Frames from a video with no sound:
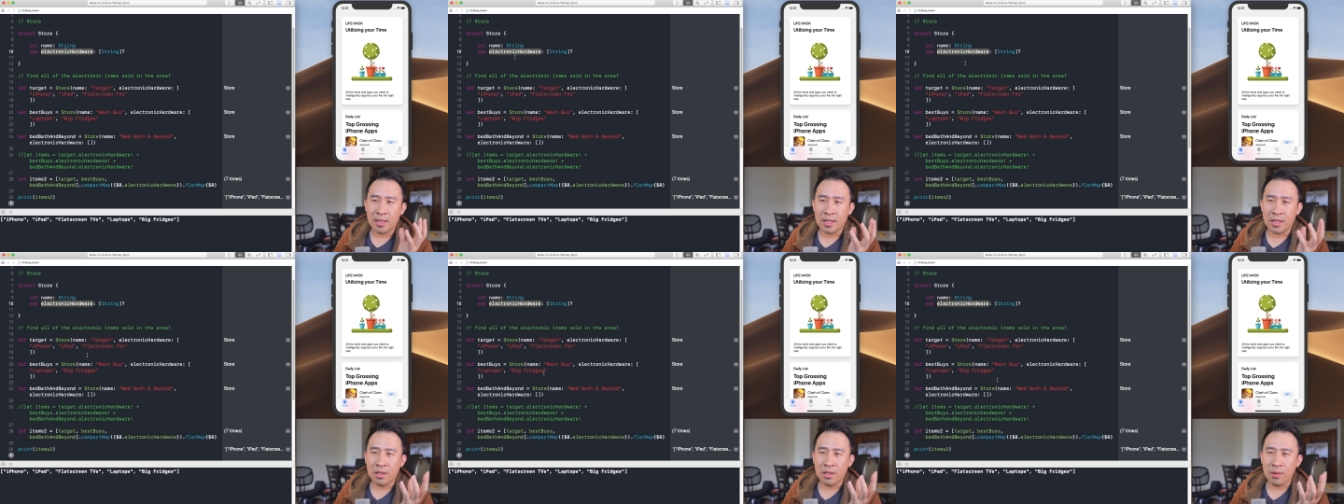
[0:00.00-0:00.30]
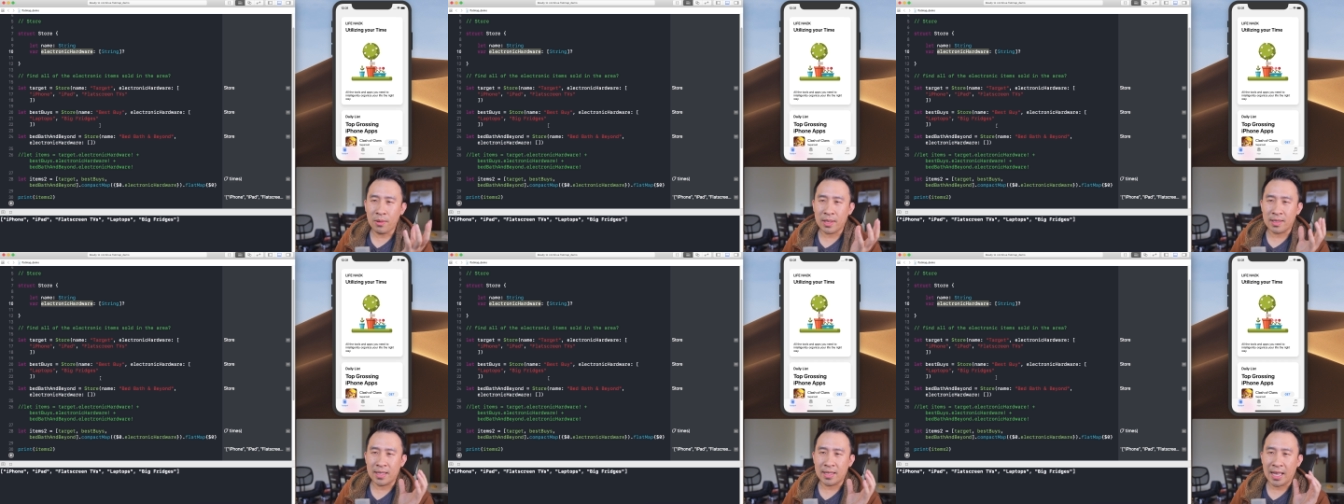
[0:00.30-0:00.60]
you
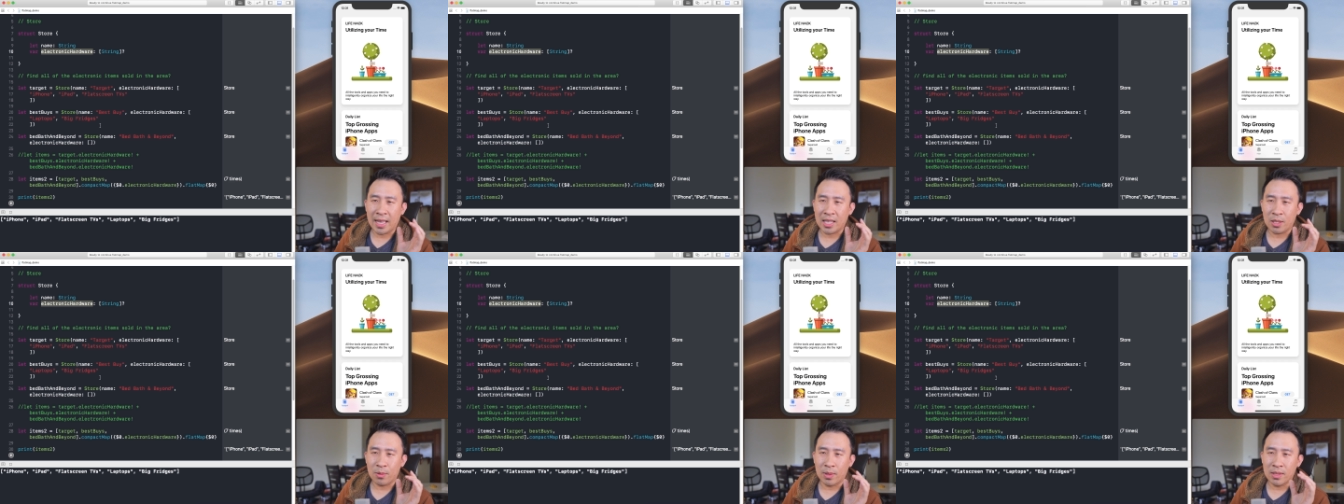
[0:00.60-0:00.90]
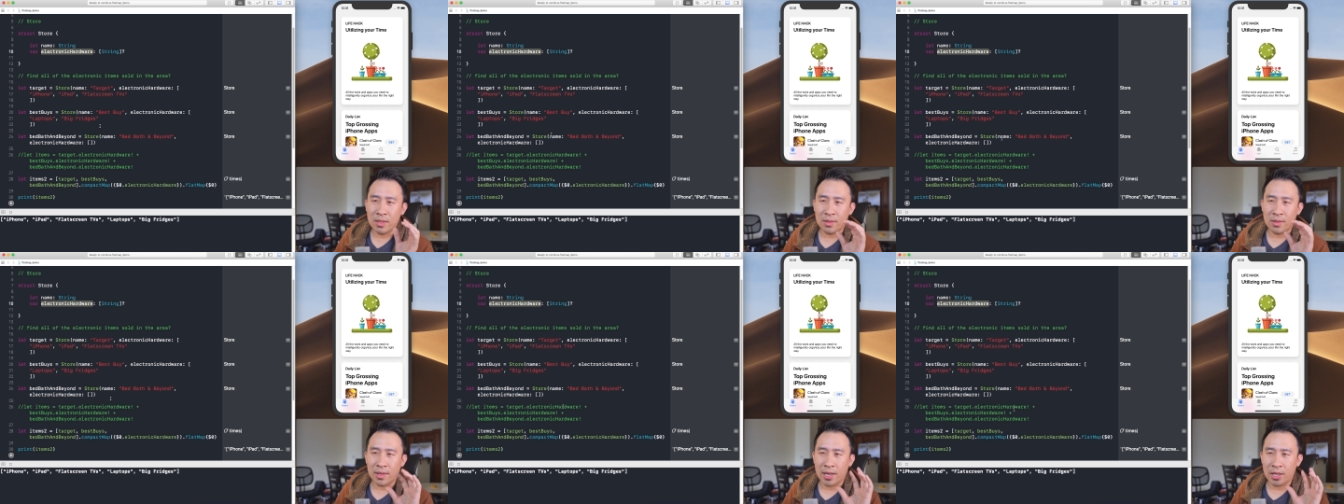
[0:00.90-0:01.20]
don't exactly
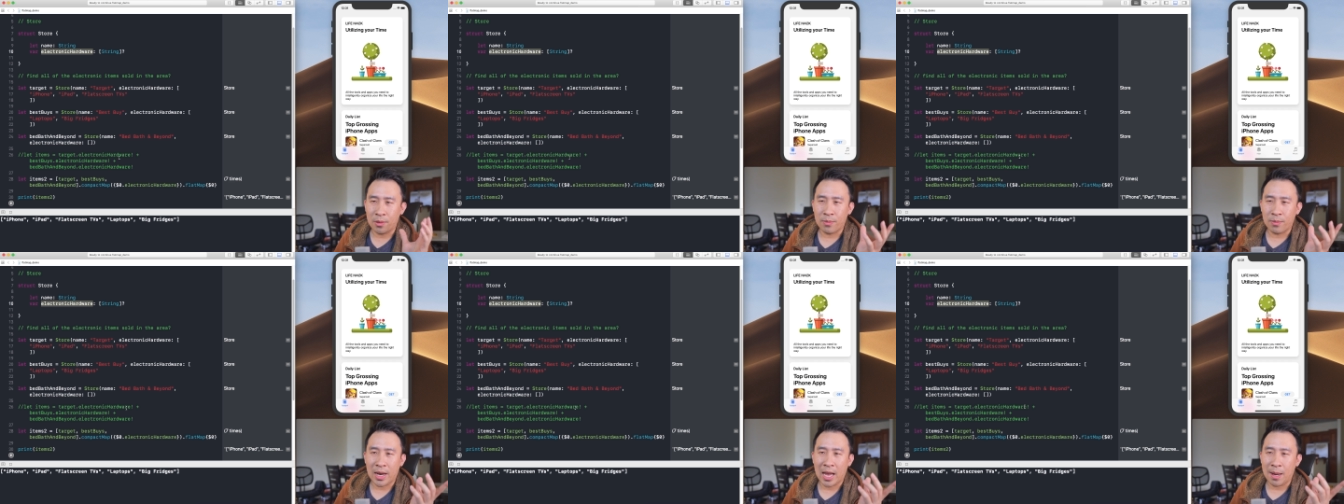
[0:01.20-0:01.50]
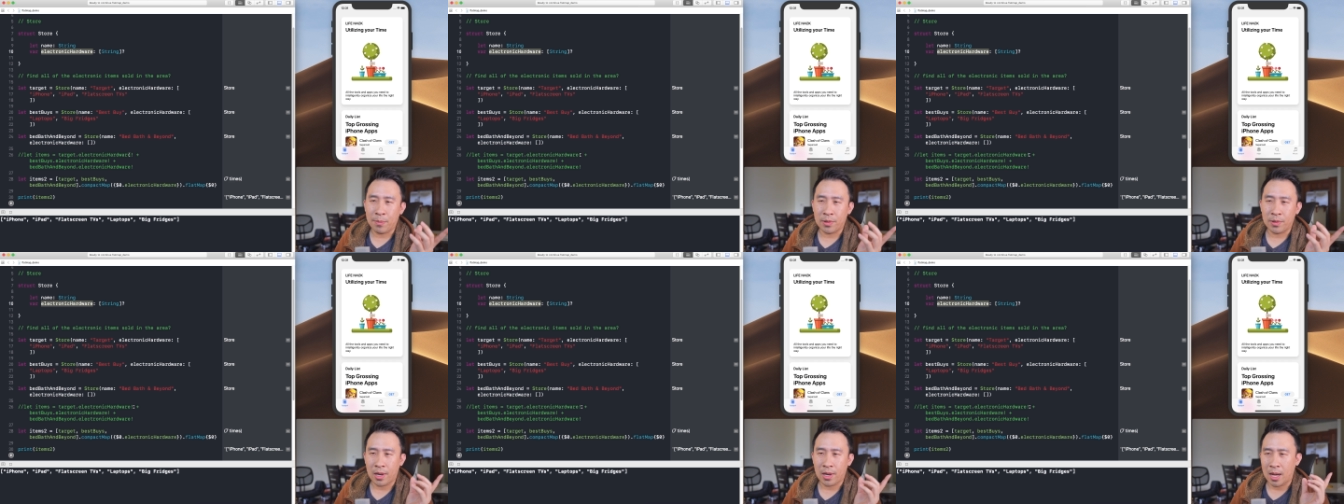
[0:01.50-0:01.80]
want to
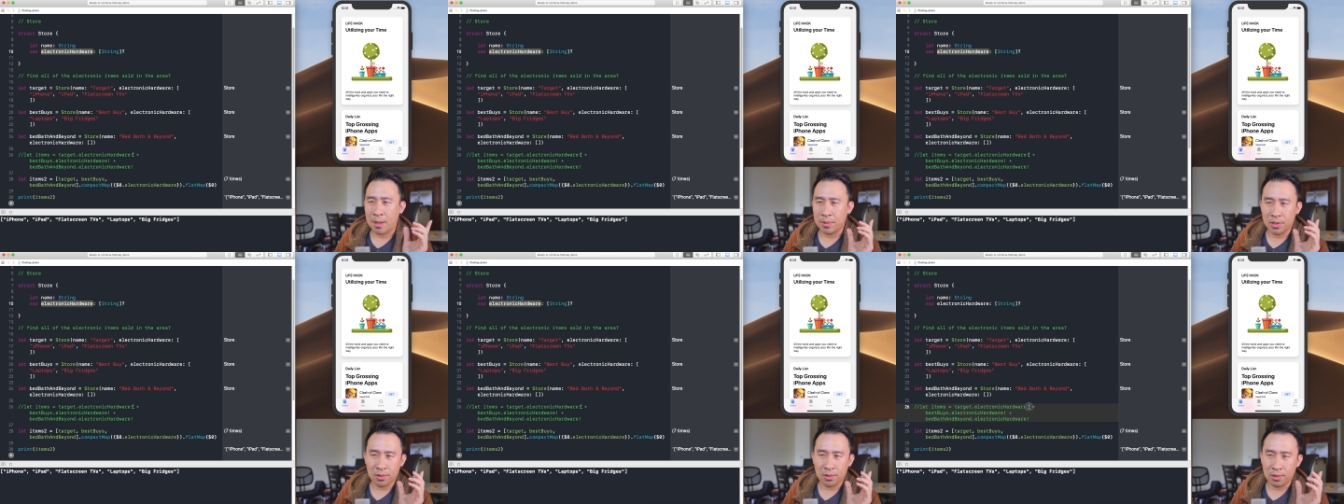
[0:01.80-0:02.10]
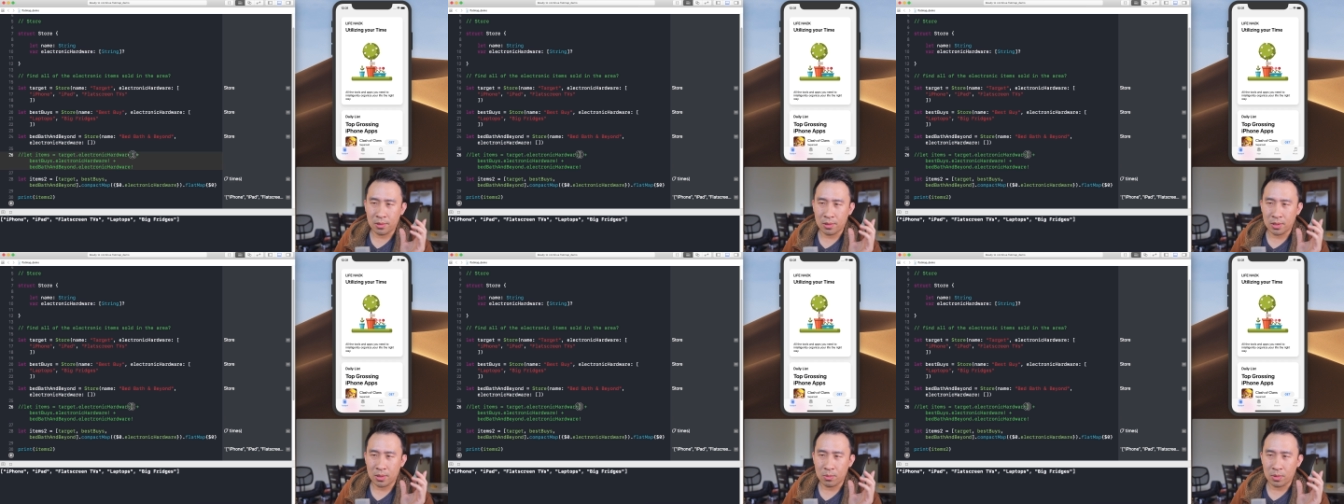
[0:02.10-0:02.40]
unwrap your
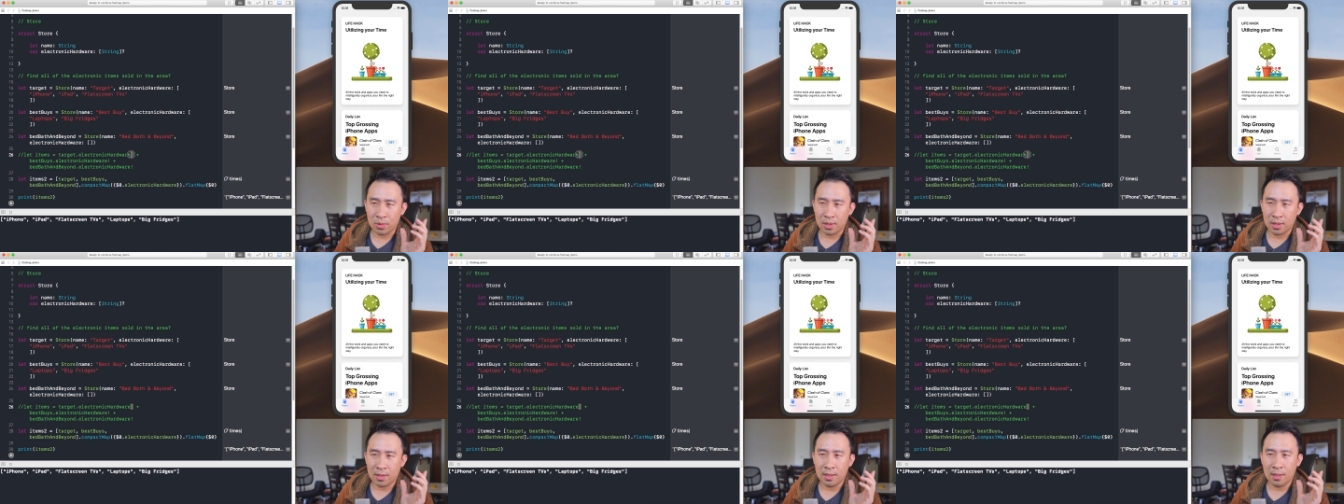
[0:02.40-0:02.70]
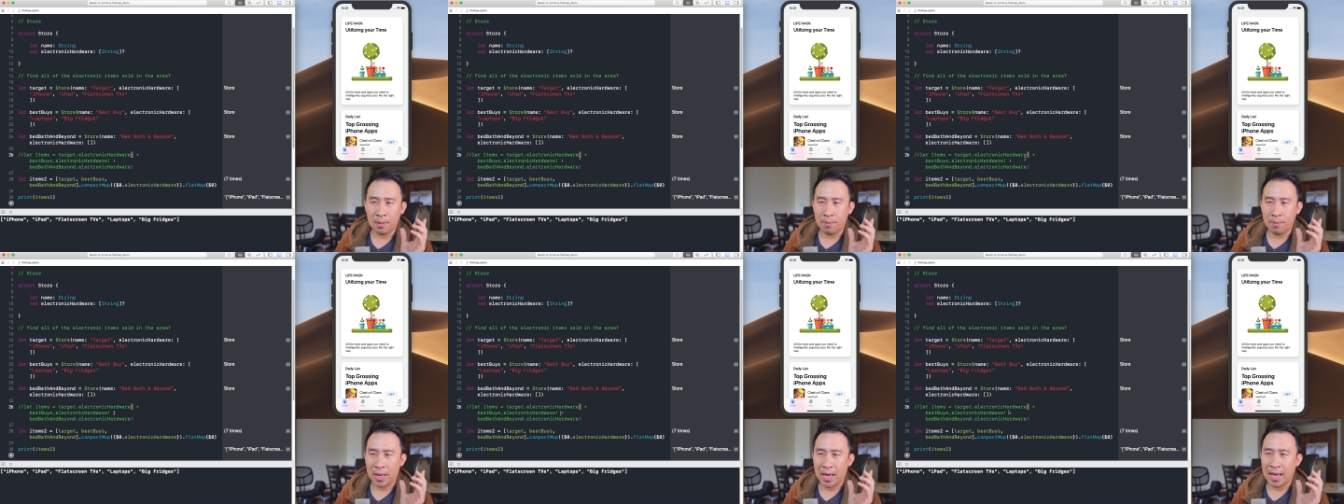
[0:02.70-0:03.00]
optionals with
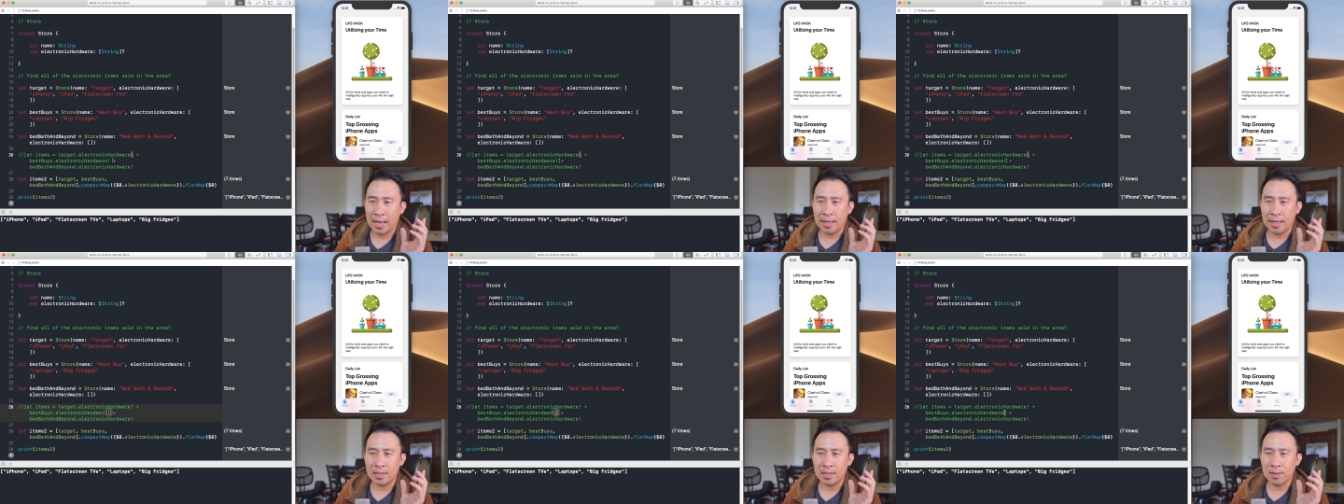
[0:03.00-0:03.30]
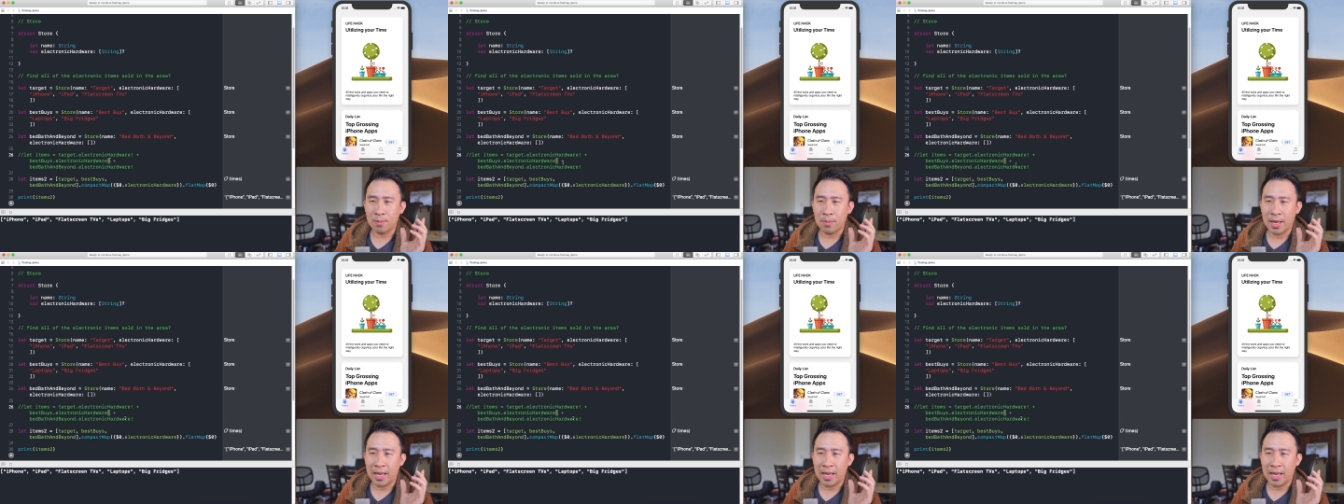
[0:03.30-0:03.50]
bangs,